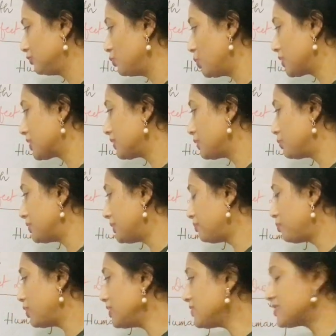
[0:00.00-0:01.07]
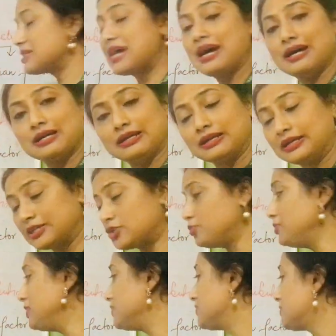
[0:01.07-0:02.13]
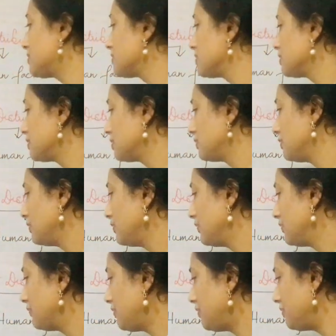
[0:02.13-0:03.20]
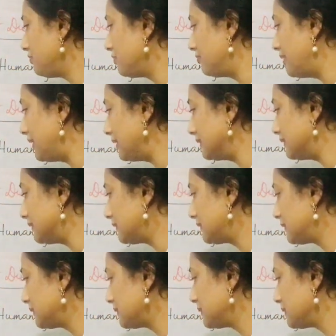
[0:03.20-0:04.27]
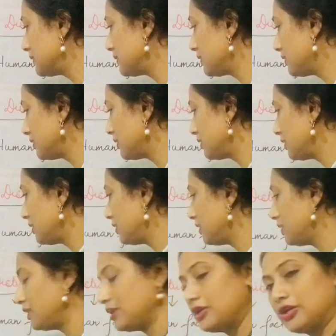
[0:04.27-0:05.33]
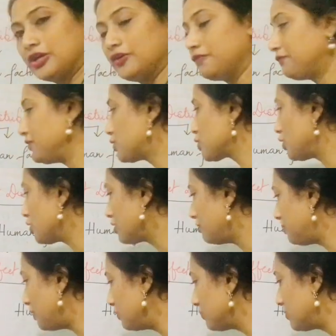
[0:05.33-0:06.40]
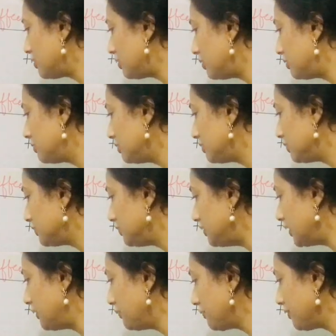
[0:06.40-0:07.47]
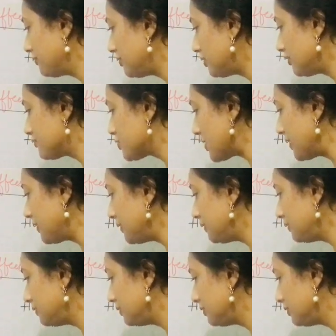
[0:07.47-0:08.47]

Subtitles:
What are the wet points? It means the river valleys. If we talk about the Yellow River of China,